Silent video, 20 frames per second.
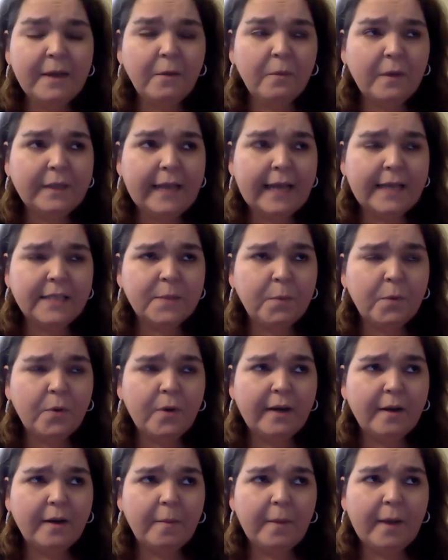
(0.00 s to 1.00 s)
one last
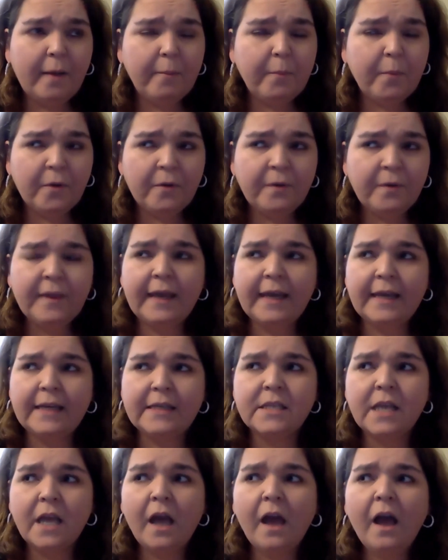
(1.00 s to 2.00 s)
point about
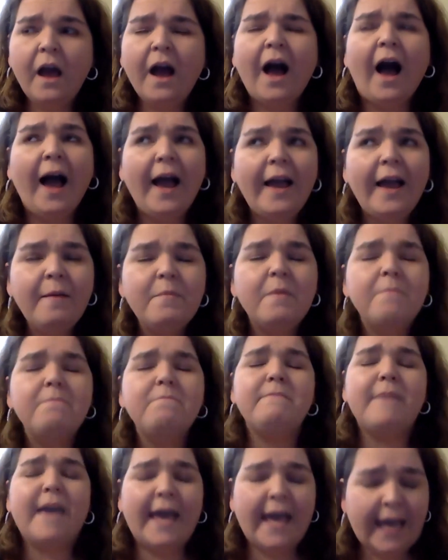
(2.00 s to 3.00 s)
birthdays, I am
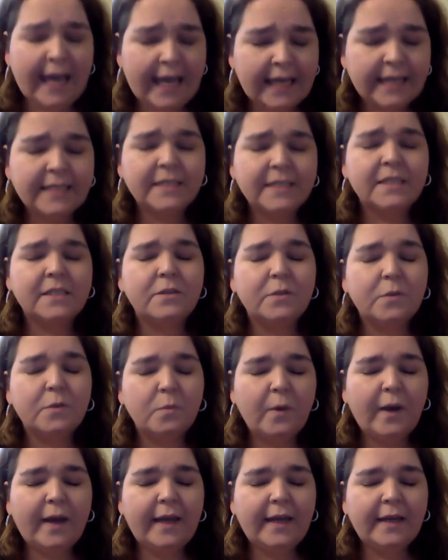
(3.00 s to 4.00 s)
amazed
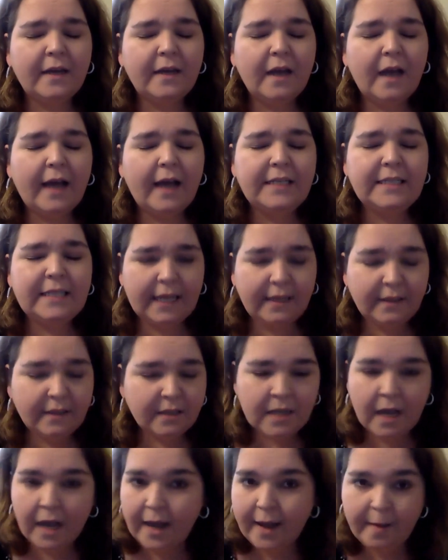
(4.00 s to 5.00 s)
when I take the
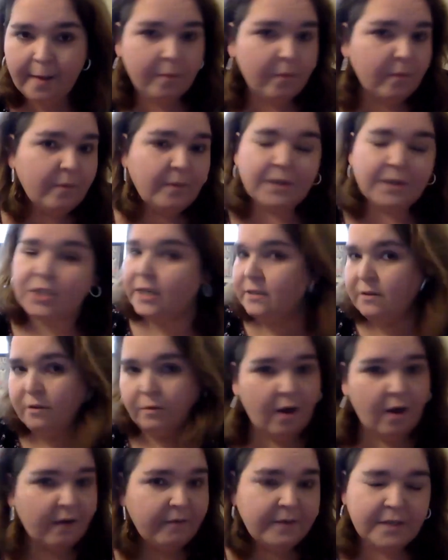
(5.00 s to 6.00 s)
time, which I
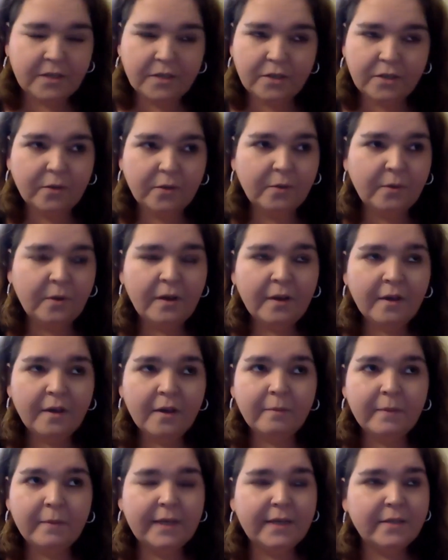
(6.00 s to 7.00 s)
don't often do,
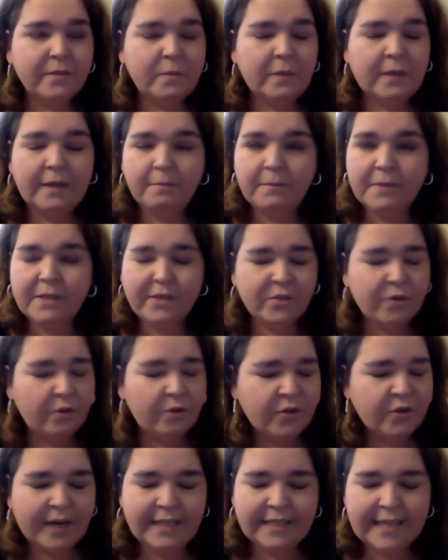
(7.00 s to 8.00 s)
because we can be so
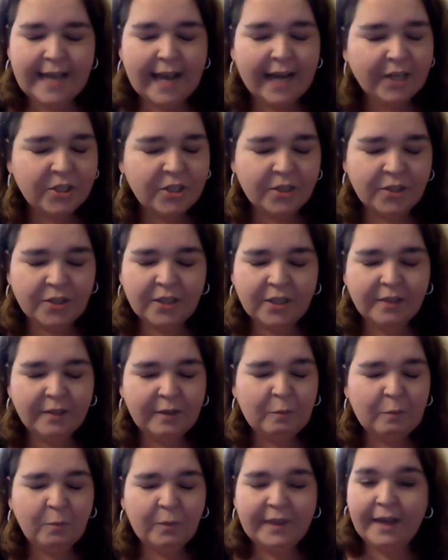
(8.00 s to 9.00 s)

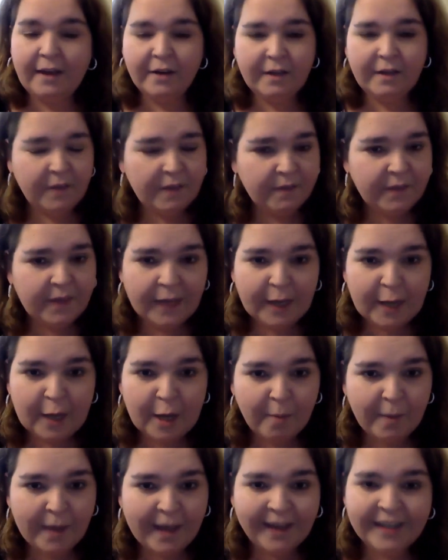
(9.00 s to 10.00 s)
transactional without even thinking
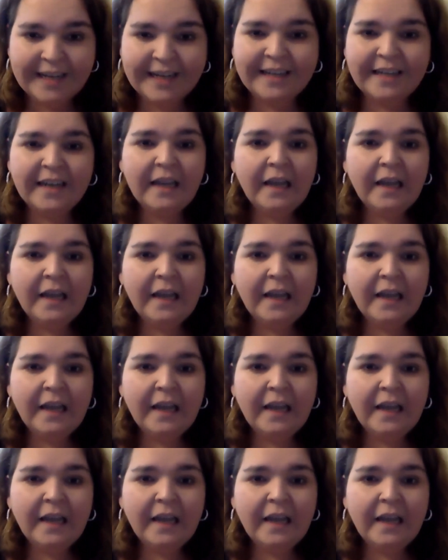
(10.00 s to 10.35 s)
about it.